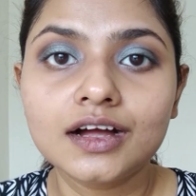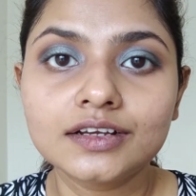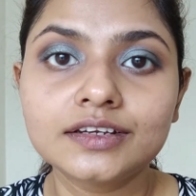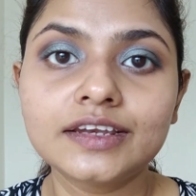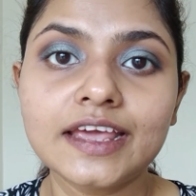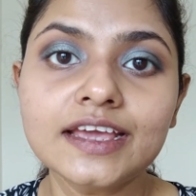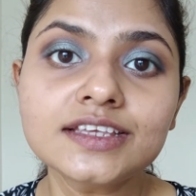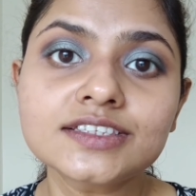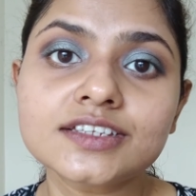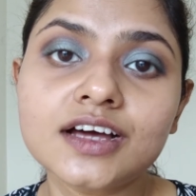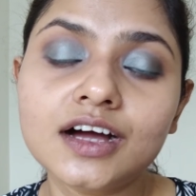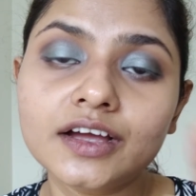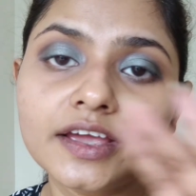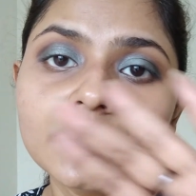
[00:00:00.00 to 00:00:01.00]
Next,
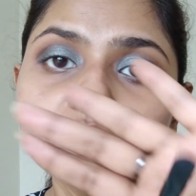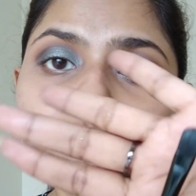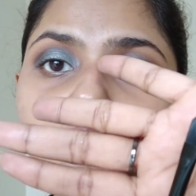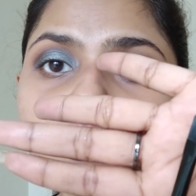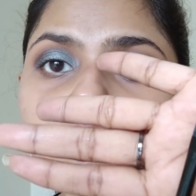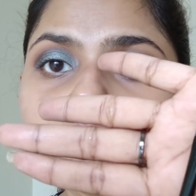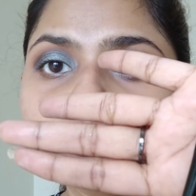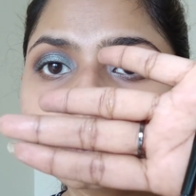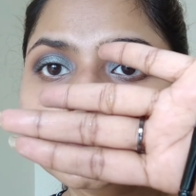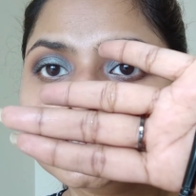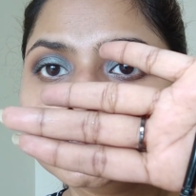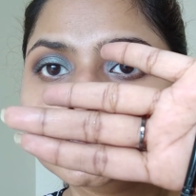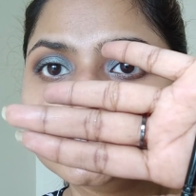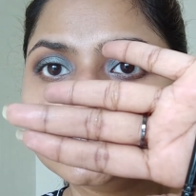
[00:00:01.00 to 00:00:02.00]
again with
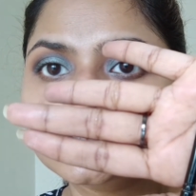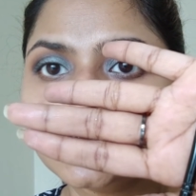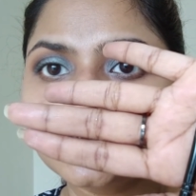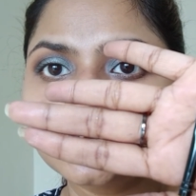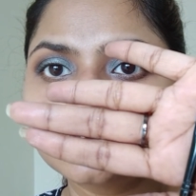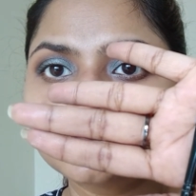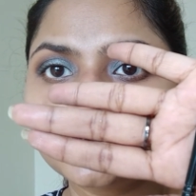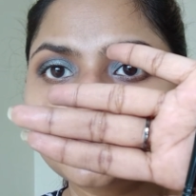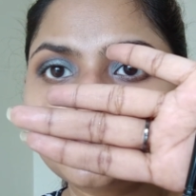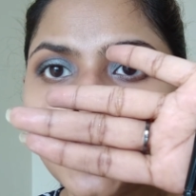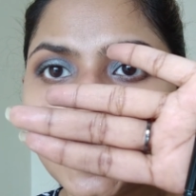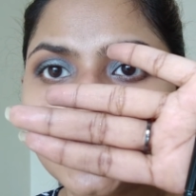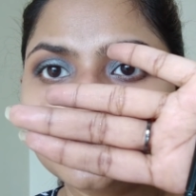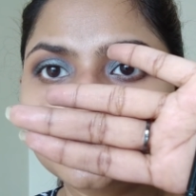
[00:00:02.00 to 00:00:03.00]
this kind of a flat